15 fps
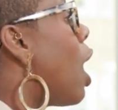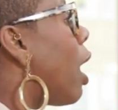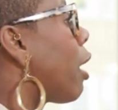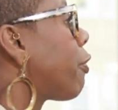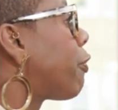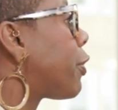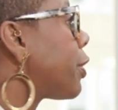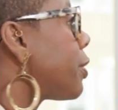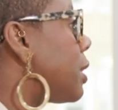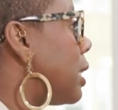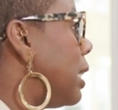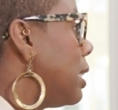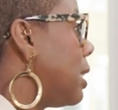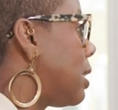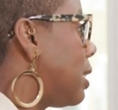our first
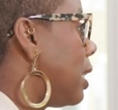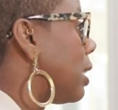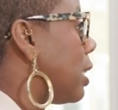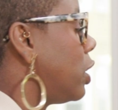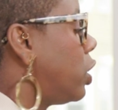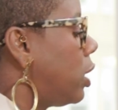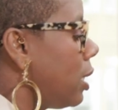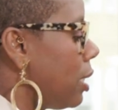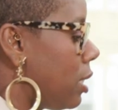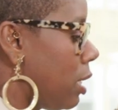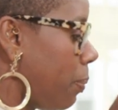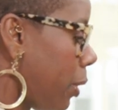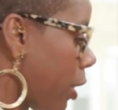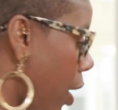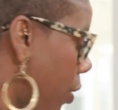instinct is just to
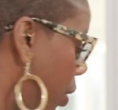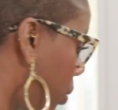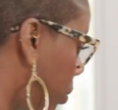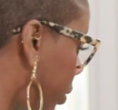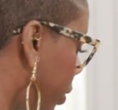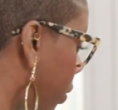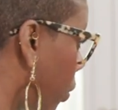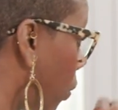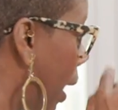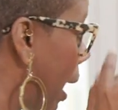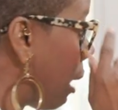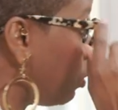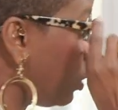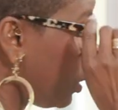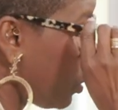put our nose to the ground,